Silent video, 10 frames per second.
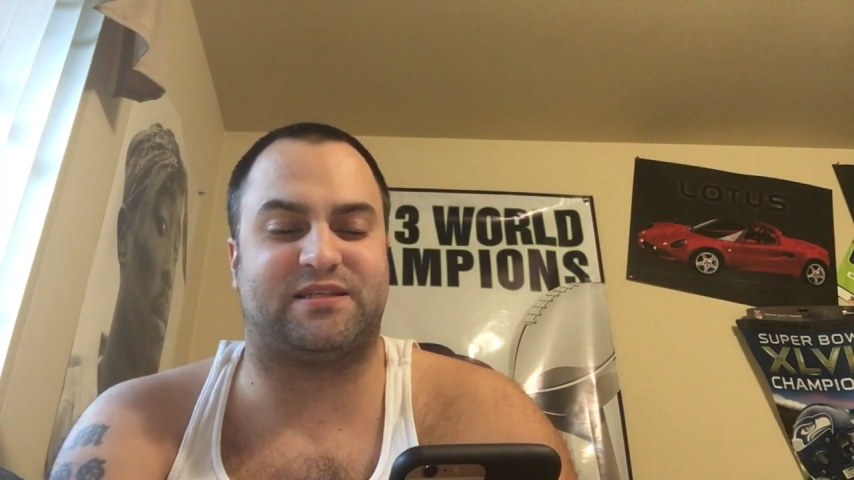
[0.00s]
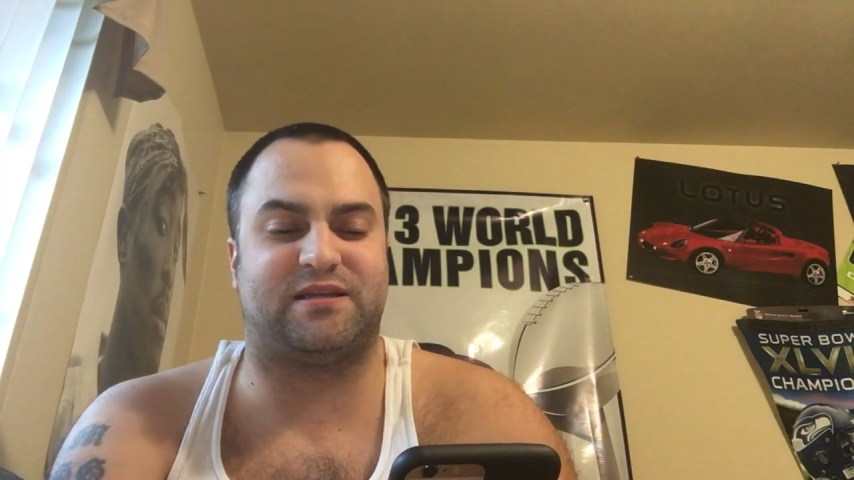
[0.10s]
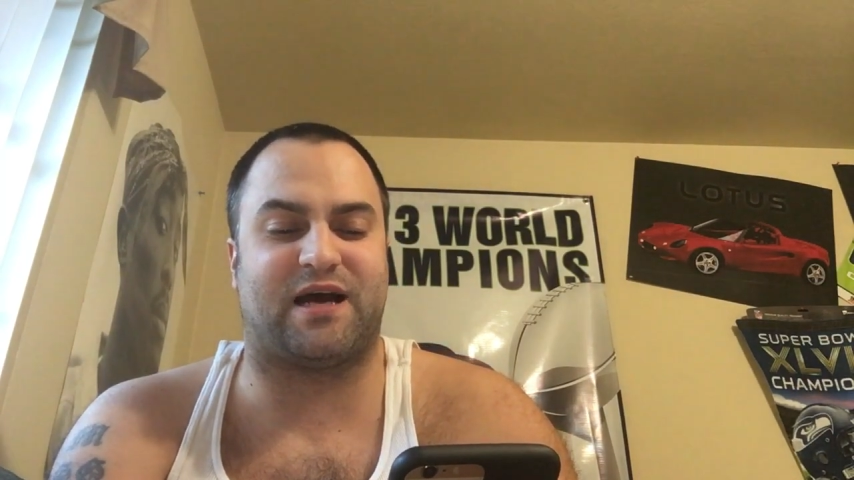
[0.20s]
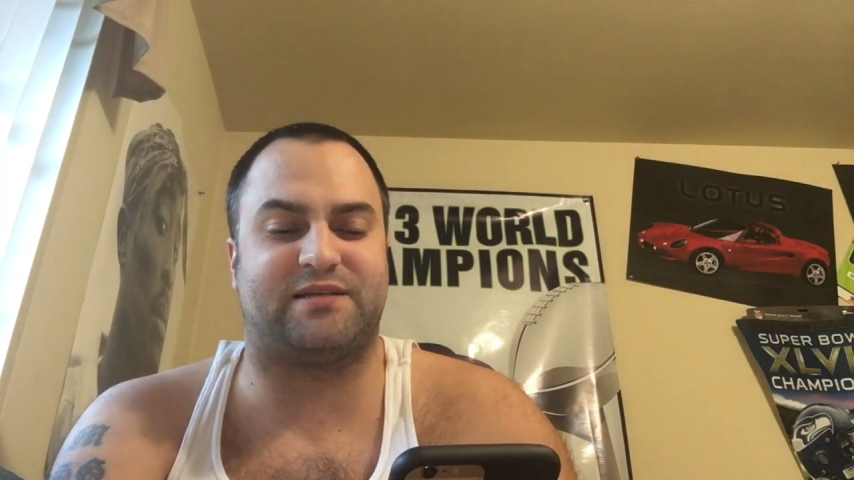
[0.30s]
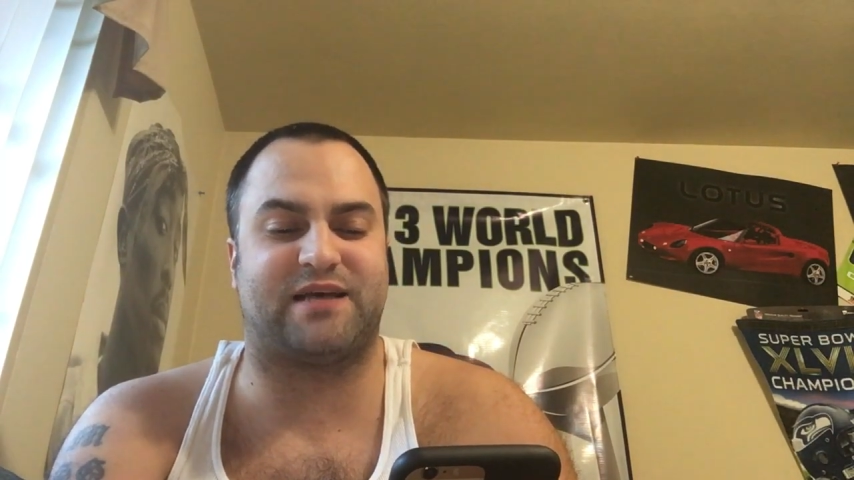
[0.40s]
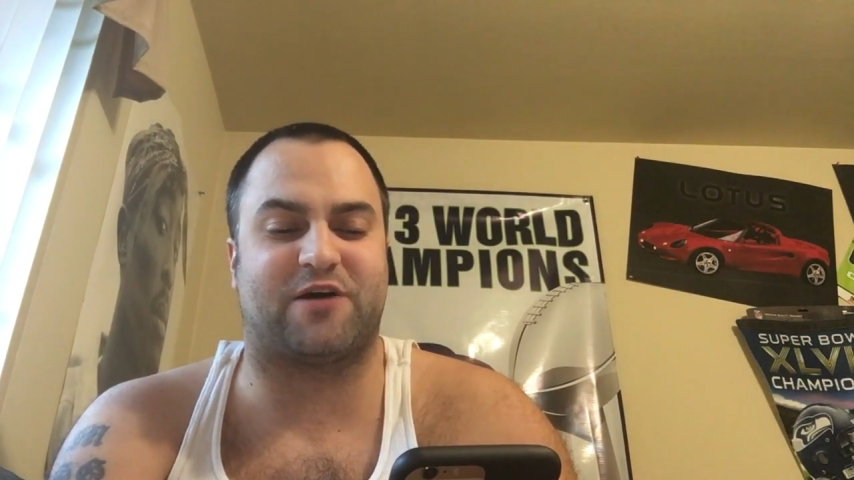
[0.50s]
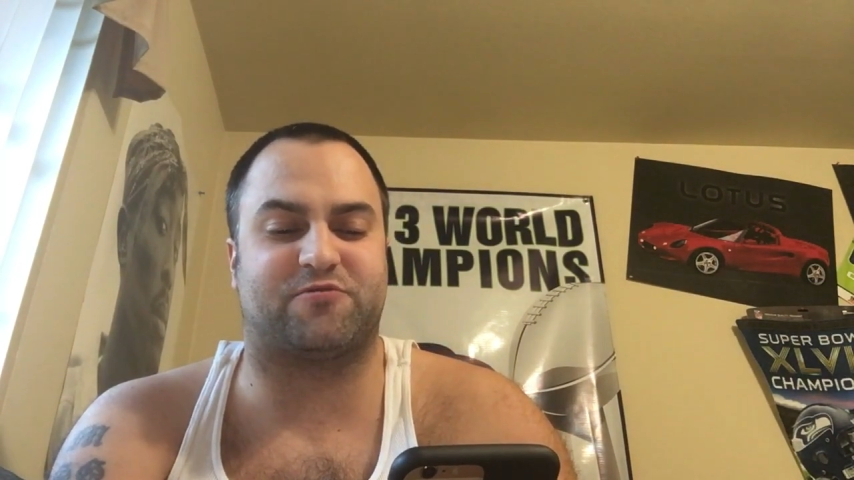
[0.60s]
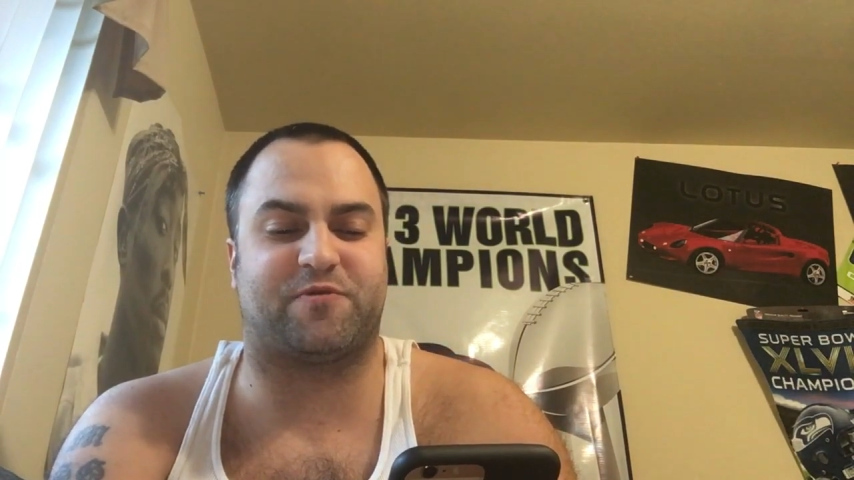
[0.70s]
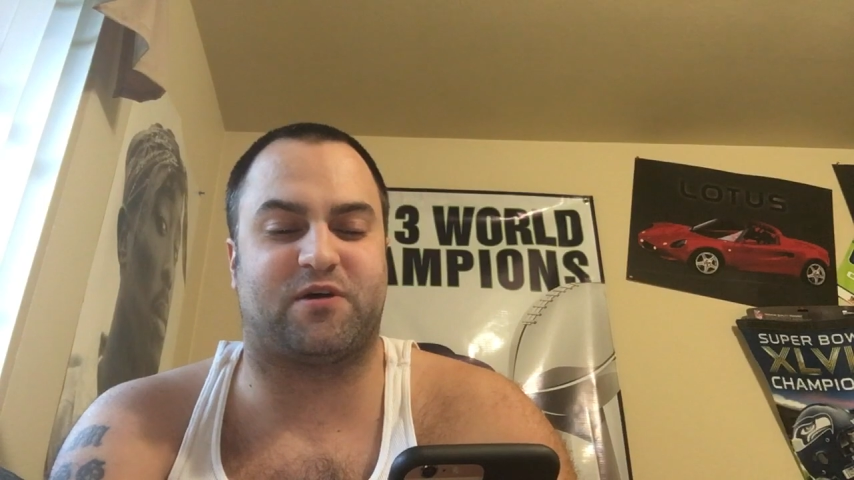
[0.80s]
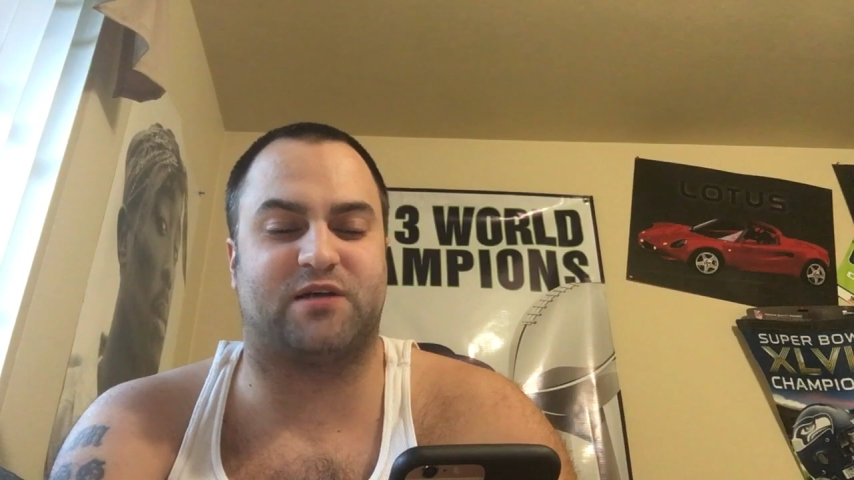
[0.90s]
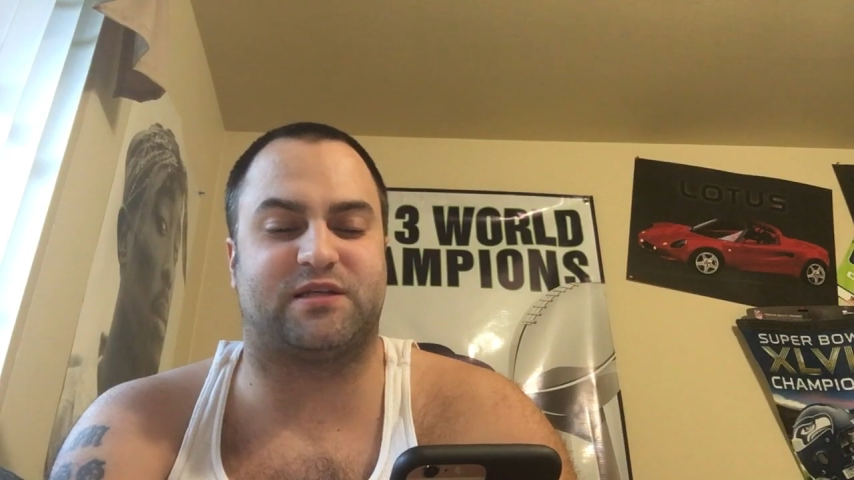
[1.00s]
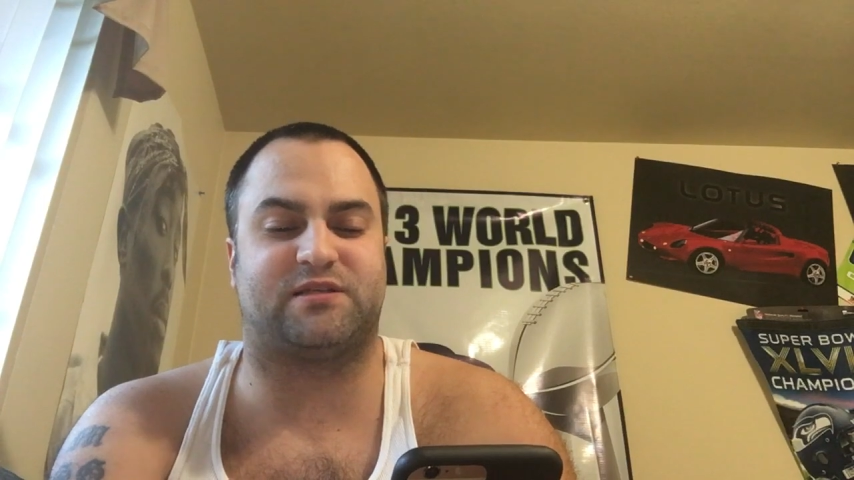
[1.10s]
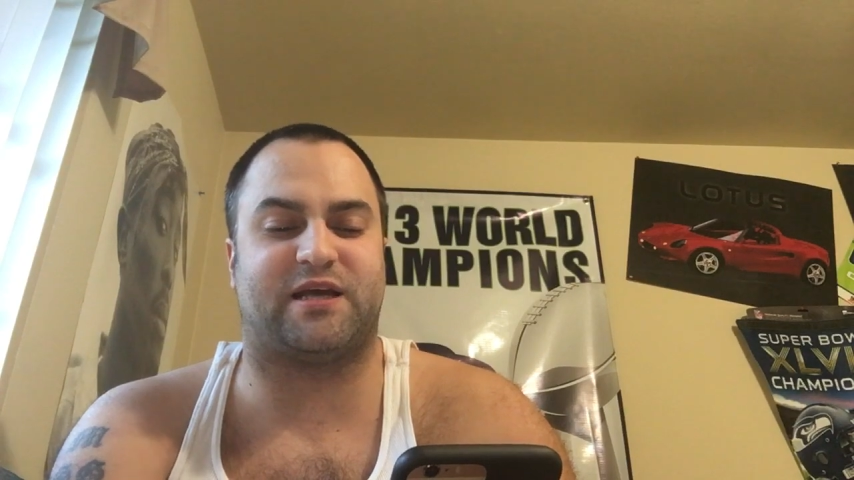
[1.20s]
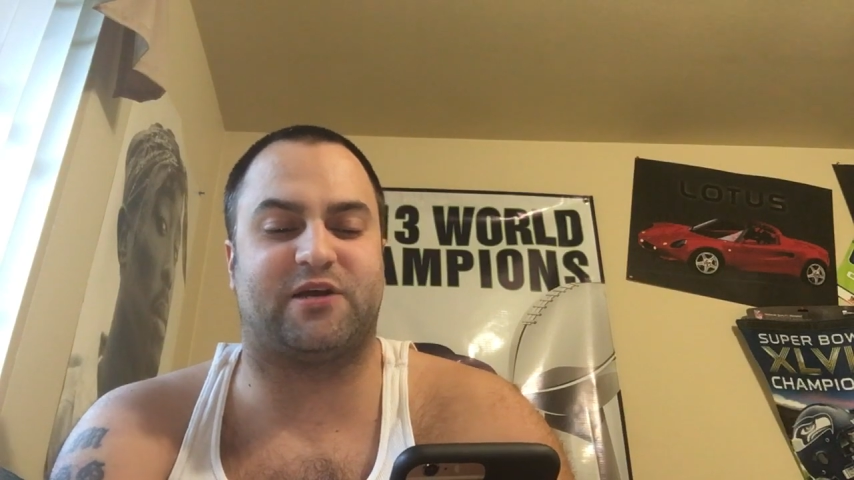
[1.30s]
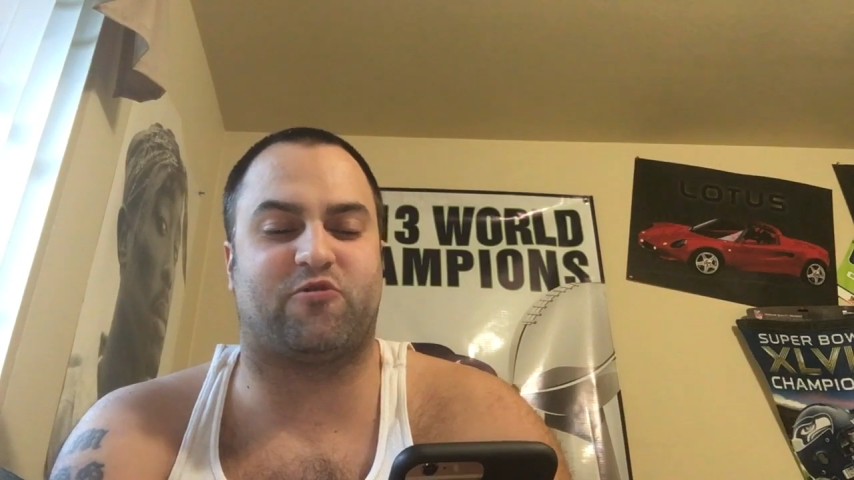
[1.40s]
9 tackles for loss,
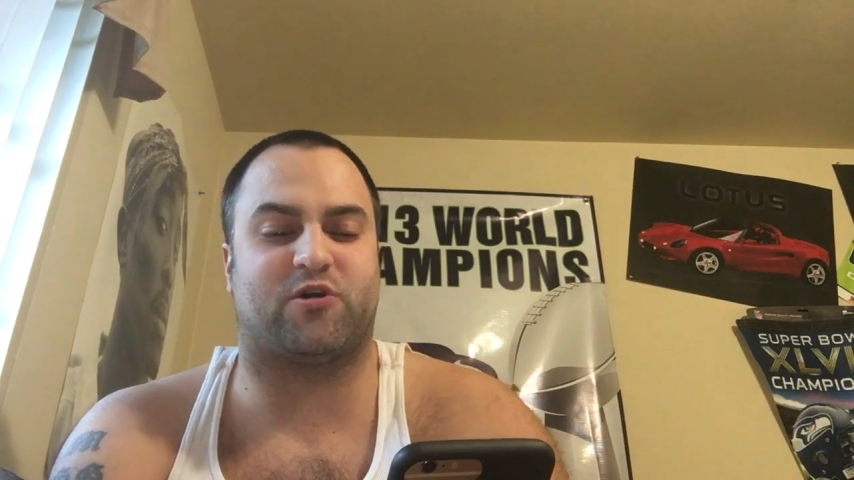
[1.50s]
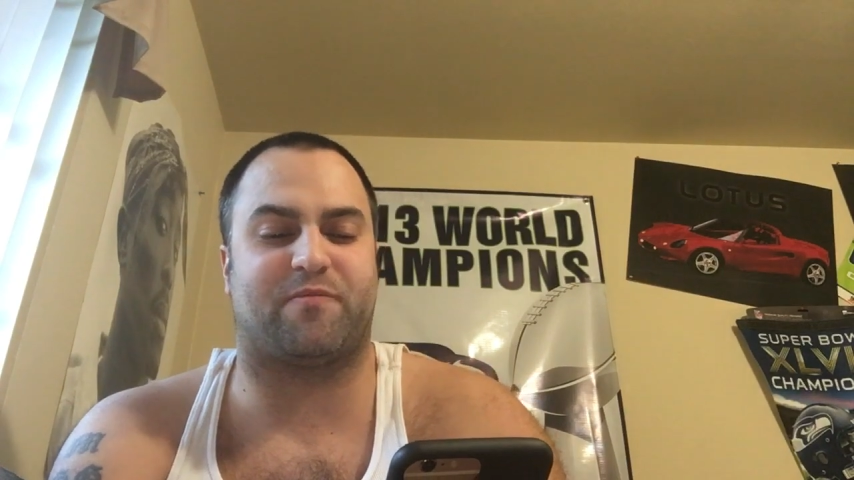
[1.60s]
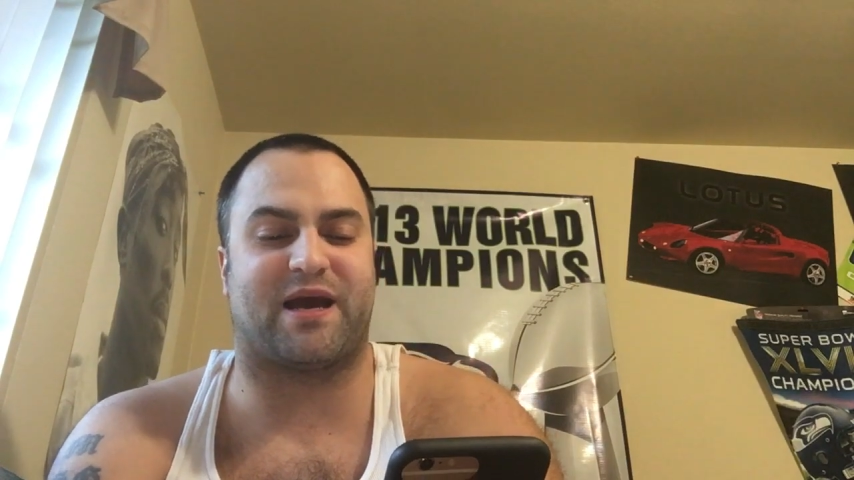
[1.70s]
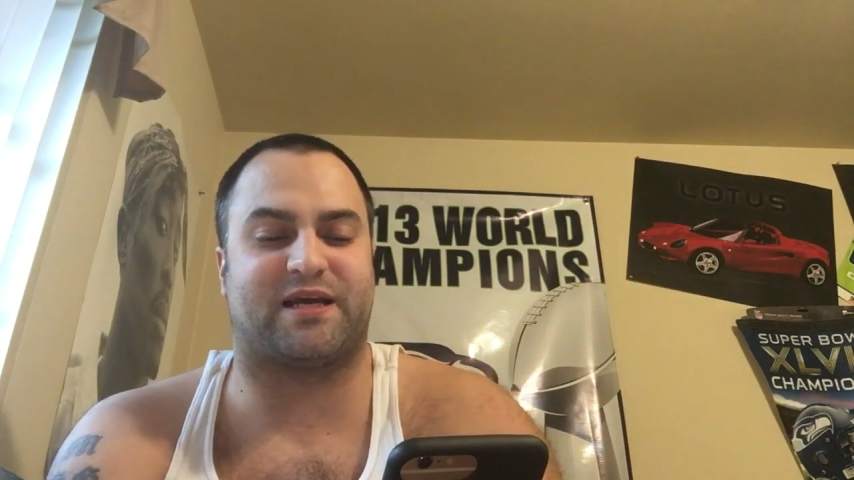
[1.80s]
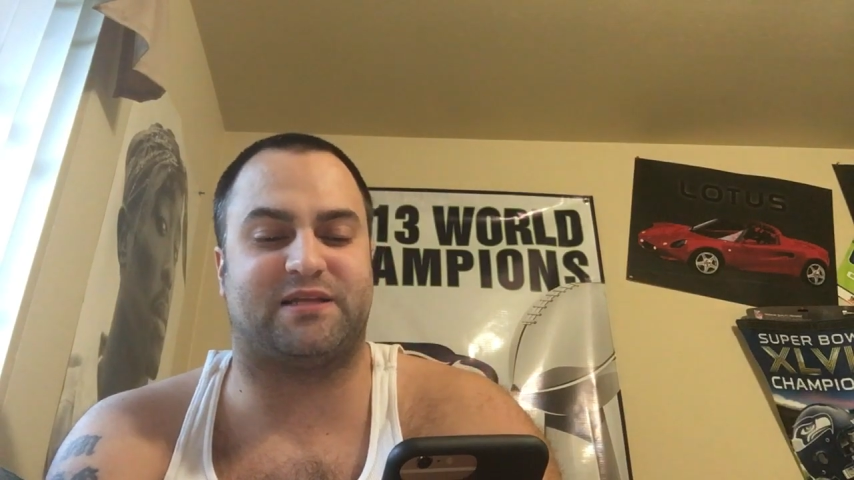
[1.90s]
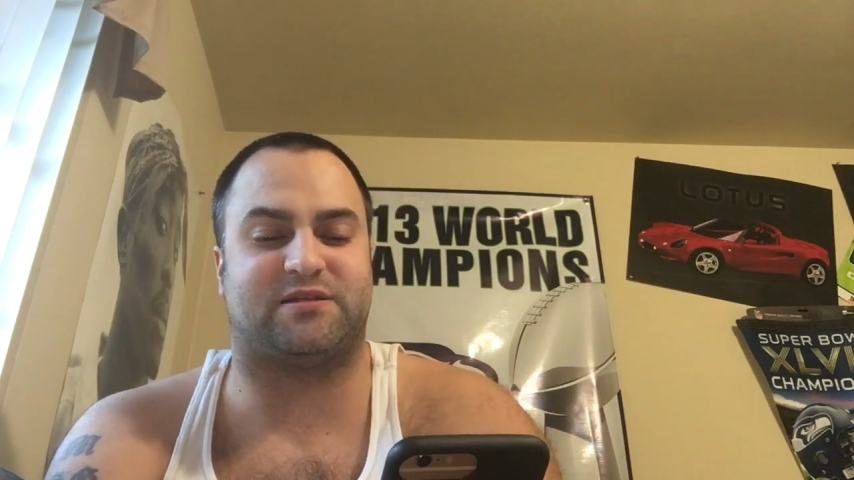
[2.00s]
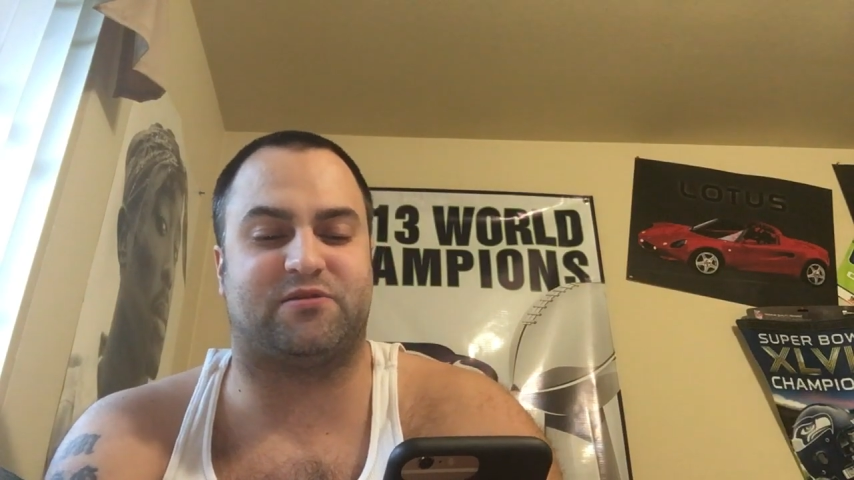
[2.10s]
and 10 quarterback hits